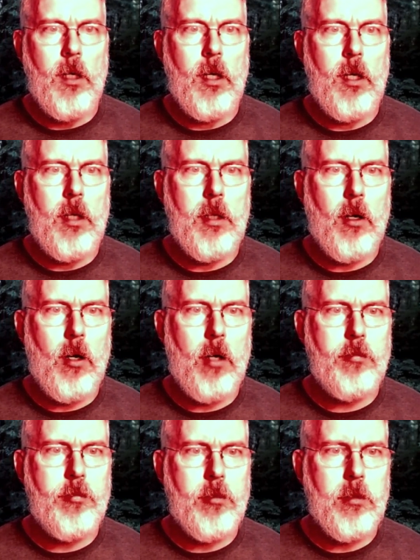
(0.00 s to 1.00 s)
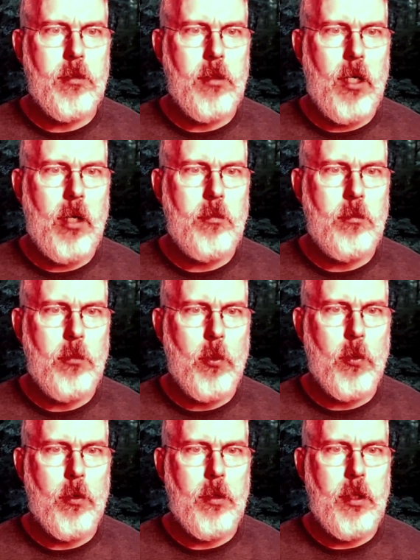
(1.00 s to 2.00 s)
an awful lot
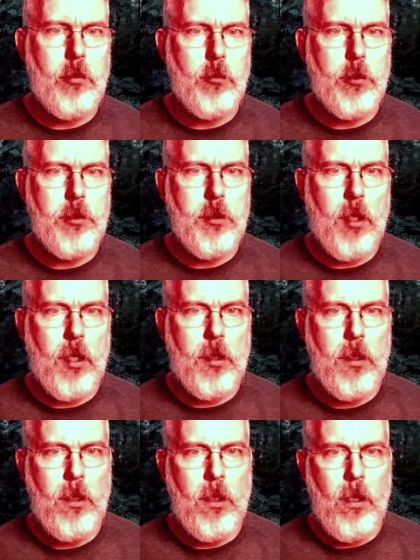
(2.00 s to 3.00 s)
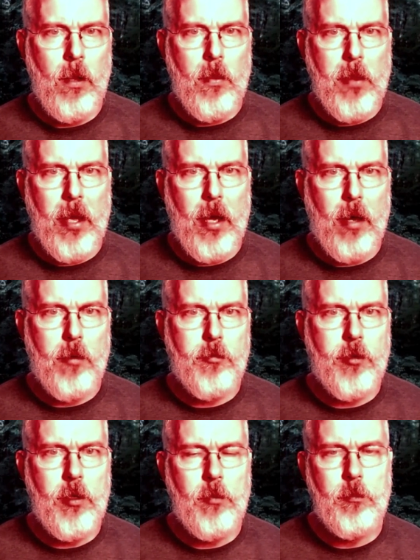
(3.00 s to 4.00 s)
more and would not
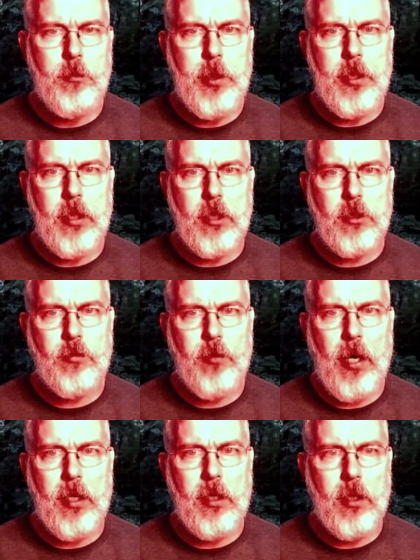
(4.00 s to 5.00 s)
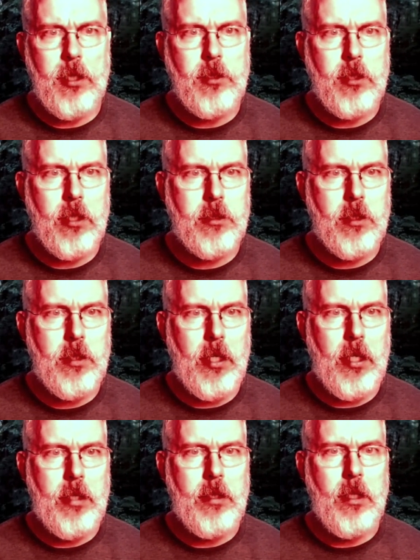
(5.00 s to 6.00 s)
have being as fat and lazy as
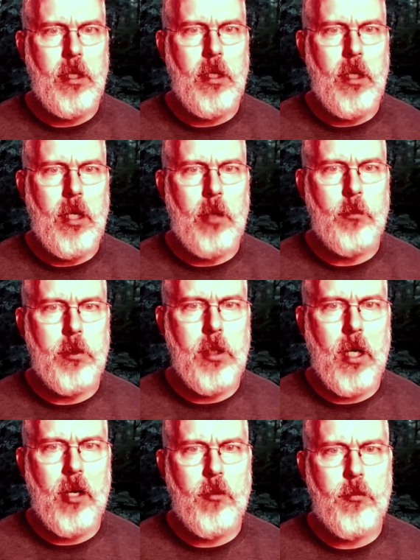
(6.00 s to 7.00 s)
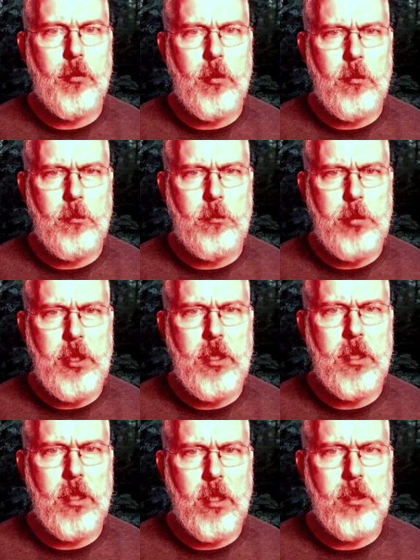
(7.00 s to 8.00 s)
today and would not have
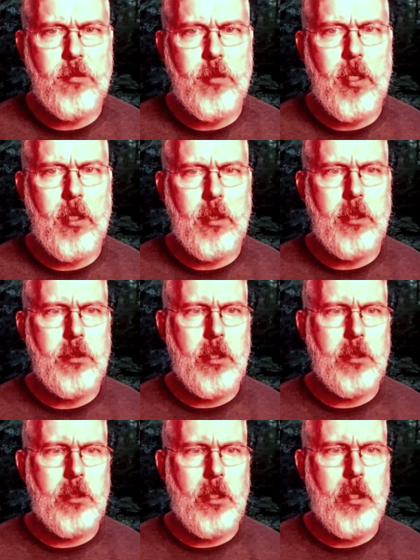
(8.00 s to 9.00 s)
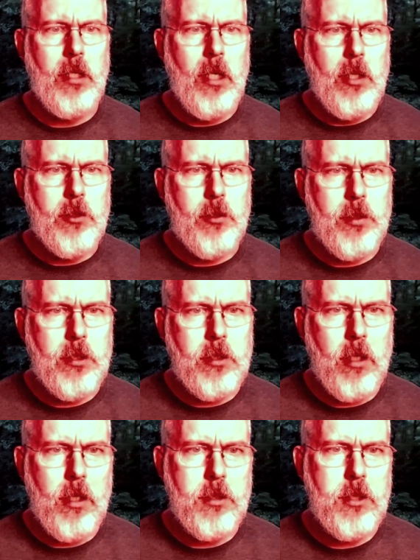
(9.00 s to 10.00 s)
being as fat and lazy as today. So this
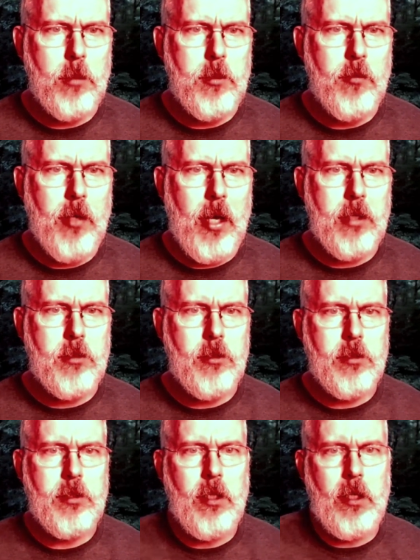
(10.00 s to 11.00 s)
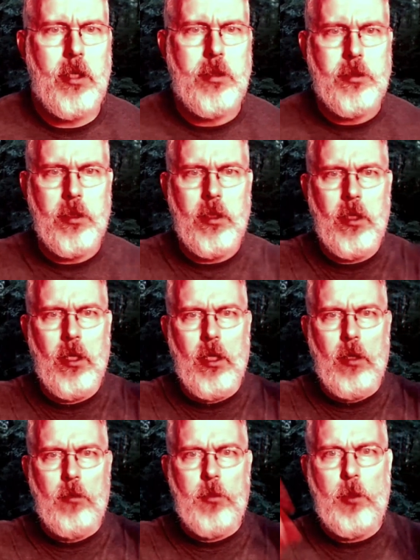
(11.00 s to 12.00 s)
concept of exercise
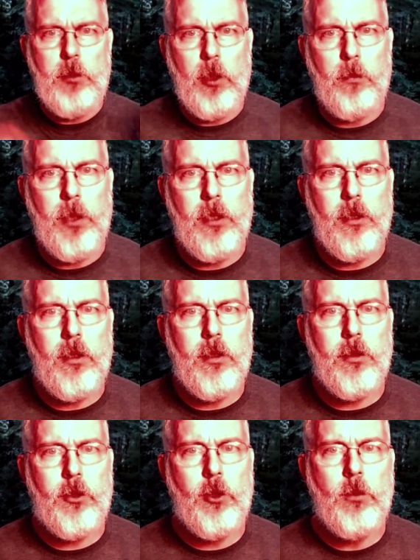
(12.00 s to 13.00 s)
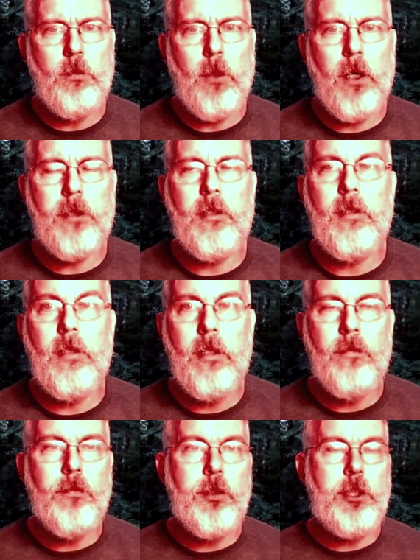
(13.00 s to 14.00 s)
may be a bit too modern.
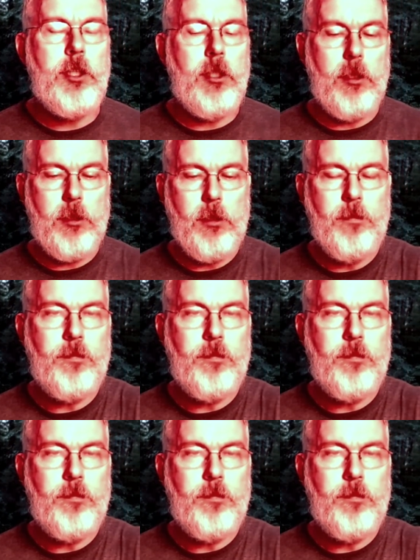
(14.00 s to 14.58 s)
Cheers.